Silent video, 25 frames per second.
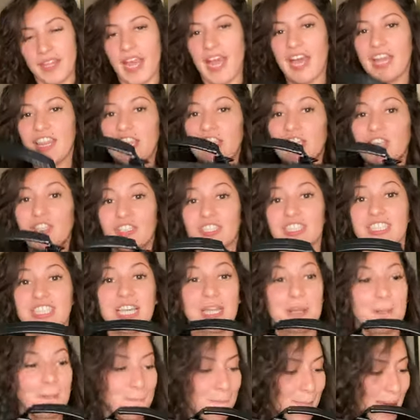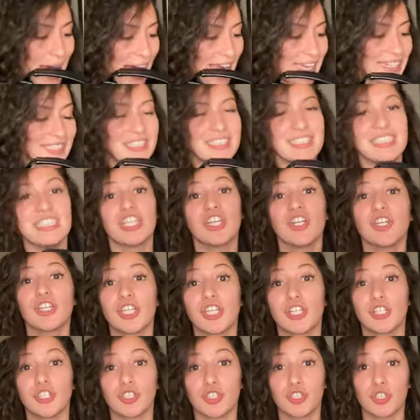And then there's like magnets here
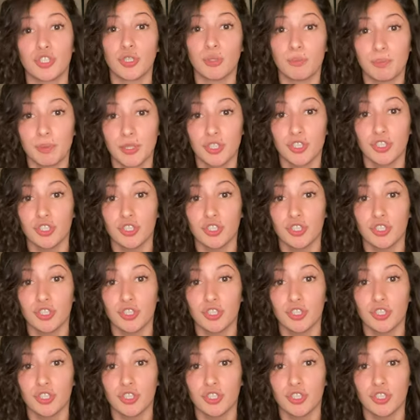that are super